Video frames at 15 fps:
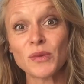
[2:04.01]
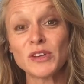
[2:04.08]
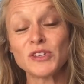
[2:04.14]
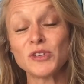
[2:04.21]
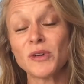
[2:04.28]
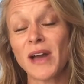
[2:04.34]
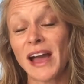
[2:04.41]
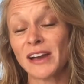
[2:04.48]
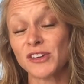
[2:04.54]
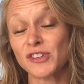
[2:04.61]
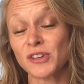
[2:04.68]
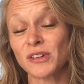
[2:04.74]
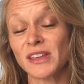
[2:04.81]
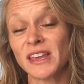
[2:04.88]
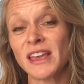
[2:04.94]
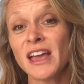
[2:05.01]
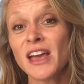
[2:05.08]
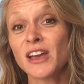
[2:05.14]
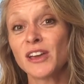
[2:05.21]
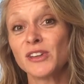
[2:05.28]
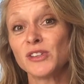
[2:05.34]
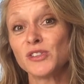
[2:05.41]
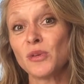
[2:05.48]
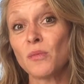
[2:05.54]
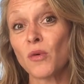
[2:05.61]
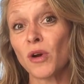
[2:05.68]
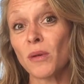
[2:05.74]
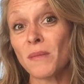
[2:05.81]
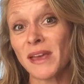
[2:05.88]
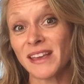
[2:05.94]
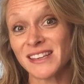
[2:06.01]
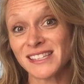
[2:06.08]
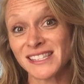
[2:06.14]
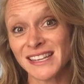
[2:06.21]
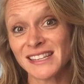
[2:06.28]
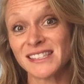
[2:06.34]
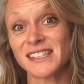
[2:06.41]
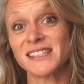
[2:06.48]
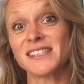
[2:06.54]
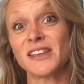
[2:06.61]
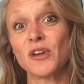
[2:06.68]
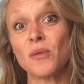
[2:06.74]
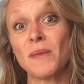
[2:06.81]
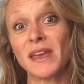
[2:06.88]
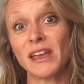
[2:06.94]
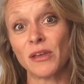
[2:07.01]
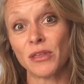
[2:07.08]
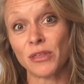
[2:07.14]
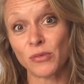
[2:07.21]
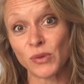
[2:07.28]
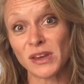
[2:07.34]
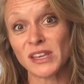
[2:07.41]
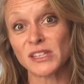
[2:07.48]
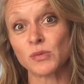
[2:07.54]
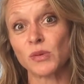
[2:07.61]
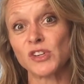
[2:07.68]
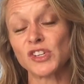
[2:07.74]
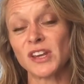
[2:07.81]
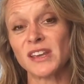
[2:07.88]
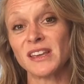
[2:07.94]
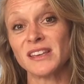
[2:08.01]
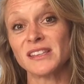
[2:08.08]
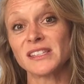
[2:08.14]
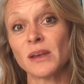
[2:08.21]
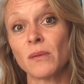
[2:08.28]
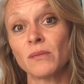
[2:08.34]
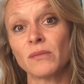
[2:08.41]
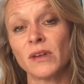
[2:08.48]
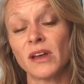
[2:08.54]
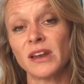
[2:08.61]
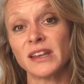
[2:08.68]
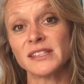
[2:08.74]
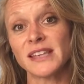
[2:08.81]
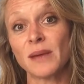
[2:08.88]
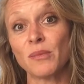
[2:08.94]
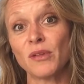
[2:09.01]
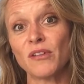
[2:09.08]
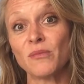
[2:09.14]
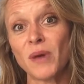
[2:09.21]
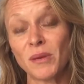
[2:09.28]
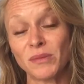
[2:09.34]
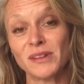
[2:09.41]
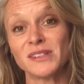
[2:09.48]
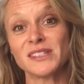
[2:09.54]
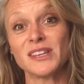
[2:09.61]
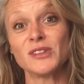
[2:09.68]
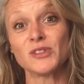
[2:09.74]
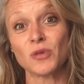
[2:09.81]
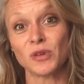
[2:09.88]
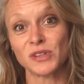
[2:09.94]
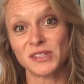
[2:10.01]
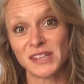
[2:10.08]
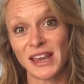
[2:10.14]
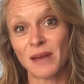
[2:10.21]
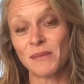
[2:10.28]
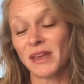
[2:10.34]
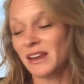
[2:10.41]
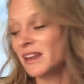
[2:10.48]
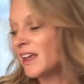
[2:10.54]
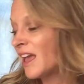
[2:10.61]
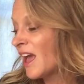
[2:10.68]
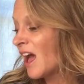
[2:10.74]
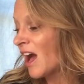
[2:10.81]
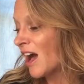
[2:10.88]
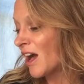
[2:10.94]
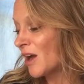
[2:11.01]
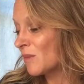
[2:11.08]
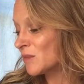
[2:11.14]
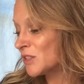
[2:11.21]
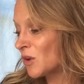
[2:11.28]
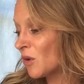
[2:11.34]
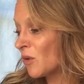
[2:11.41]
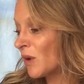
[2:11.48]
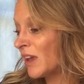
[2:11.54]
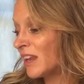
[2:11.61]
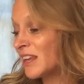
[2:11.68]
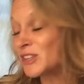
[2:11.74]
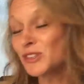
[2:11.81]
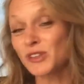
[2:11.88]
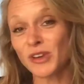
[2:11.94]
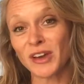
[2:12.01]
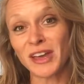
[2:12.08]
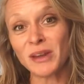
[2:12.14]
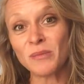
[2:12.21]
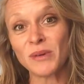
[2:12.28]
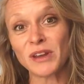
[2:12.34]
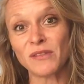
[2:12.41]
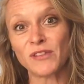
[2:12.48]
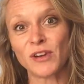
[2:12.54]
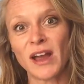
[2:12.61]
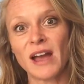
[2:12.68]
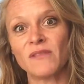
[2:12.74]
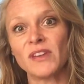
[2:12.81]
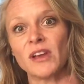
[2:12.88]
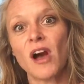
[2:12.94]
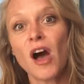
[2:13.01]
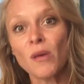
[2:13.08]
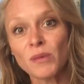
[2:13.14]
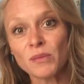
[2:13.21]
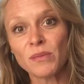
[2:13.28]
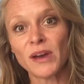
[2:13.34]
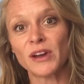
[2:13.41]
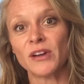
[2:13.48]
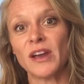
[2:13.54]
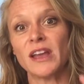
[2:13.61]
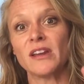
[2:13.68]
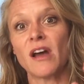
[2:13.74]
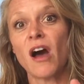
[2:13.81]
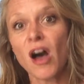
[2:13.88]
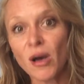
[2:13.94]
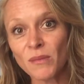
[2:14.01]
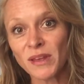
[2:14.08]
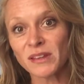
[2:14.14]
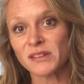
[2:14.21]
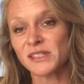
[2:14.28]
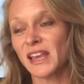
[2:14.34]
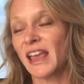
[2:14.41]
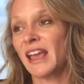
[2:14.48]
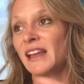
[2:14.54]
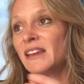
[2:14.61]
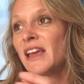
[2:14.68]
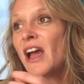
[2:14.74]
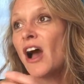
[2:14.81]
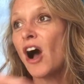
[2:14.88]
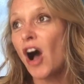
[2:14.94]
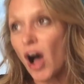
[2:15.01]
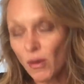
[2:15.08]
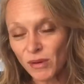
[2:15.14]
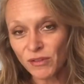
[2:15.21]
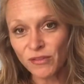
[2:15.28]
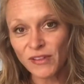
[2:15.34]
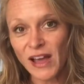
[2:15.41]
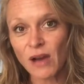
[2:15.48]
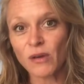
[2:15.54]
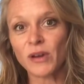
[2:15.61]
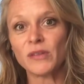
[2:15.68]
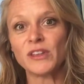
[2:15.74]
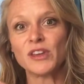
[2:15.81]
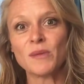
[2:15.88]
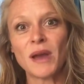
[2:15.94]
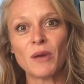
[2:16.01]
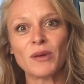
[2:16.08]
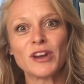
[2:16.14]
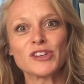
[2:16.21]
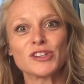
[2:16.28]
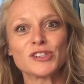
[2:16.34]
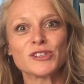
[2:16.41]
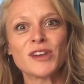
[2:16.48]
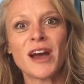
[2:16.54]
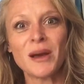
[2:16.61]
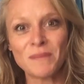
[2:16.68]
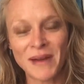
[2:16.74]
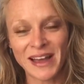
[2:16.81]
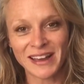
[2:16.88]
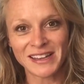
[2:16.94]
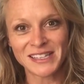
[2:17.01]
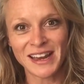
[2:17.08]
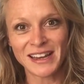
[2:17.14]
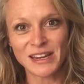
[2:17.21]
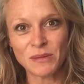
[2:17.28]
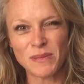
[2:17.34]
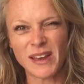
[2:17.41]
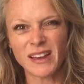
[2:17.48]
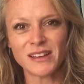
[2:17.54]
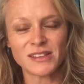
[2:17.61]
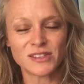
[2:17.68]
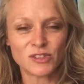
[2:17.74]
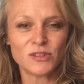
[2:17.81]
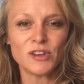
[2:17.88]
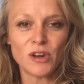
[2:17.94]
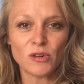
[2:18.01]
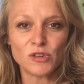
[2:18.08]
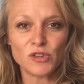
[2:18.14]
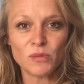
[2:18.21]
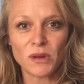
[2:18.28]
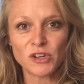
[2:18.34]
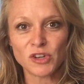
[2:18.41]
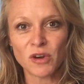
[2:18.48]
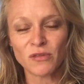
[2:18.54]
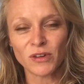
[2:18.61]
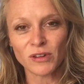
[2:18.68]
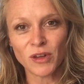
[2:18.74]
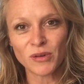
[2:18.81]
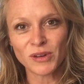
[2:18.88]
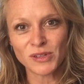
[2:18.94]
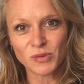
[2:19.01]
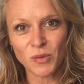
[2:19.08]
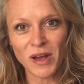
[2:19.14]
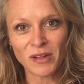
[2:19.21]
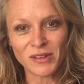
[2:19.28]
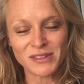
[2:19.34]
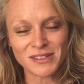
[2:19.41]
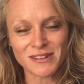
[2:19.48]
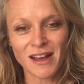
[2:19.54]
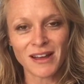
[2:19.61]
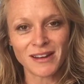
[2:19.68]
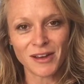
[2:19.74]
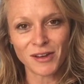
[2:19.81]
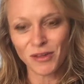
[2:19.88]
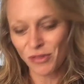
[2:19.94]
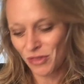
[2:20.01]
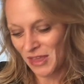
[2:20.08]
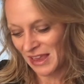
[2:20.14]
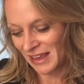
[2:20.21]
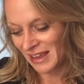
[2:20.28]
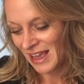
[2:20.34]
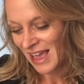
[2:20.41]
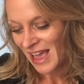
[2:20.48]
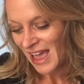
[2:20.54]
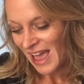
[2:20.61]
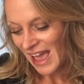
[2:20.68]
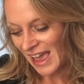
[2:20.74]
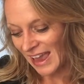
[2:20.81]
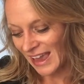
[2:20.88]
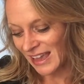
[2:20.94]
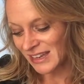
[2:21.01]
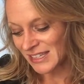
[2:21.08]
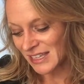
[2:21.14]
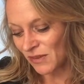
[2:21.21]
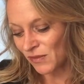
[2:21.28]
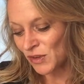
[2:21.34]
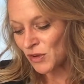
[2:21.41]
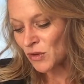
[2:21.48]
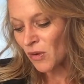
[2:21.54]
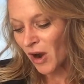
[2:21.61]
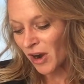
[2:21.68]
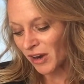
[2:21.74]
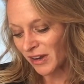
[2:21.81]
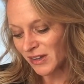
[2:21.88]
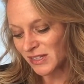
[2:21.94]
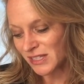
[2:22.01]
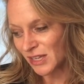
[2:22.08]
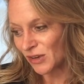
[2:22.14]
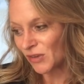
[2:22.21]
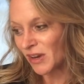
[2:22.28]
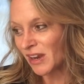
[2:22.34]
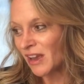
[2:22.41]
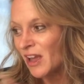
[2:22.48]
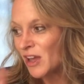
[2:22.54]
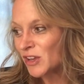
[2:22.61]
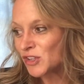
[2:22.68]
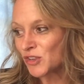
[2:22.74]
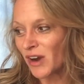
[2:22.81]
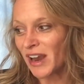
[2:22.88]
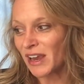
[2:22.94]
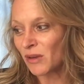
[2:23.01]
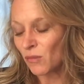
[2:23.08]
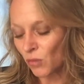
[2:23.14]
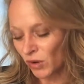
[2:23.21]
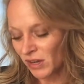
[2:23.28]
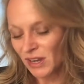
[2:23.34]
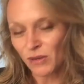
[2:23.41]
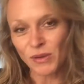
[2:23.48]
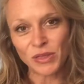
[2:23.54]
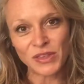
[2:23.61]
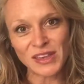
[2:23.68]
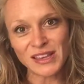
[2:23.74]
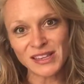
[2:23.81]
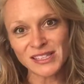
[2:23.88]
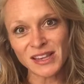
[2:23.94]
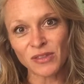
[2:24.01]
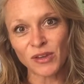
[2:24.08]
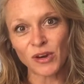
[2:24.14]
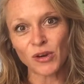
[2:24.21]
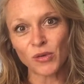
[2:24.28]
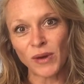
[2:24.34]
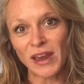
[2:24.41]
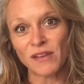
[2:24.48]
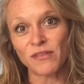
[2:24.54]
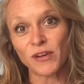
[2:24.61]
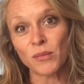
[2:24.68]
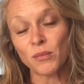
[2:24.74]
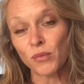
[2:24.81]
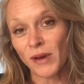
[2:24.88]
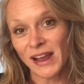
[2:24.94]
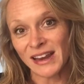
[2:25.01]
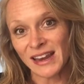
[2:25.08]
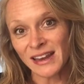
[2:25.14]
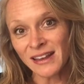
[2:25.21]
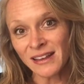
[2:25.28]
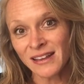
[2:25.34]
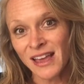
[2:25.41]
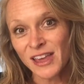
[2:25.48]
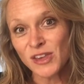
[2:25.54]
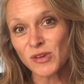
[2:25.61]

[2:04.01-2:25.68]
We do actually consume more omega-6s than omega-3s, which is an example of pumpkin seeds or salmon. So it is good, but if you're having almond butter and almonds and almond flour, then you might want to just cut back a tiny bit because, you know, too much overload as well is not a good thing. And if you are considering trying working with these, they're great for breading.